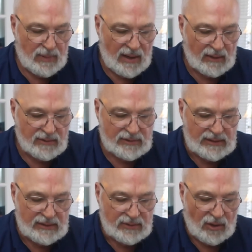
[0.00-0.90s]

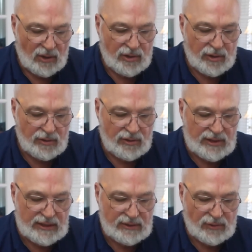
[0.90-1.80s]
policies are
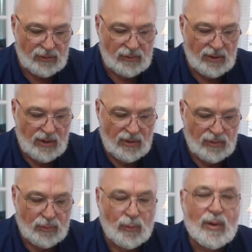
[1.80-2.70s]
continued
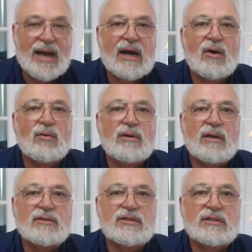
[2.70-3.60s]
throughout
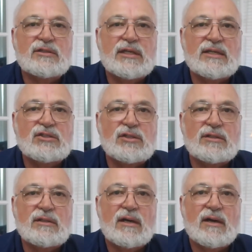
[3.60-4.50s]
a
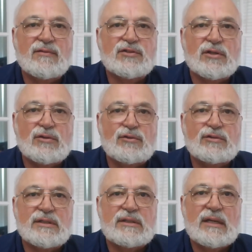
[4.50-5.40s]
succession of
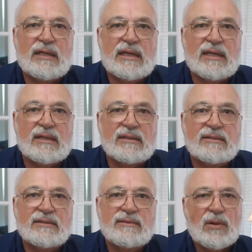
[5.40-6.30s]
Seleucid
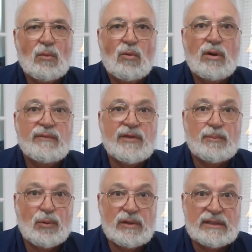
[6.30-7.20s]
kings. One of the
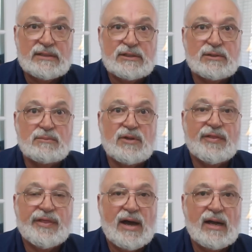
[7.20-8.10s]
priests,
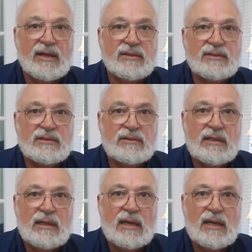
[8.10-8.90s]
Mattathias,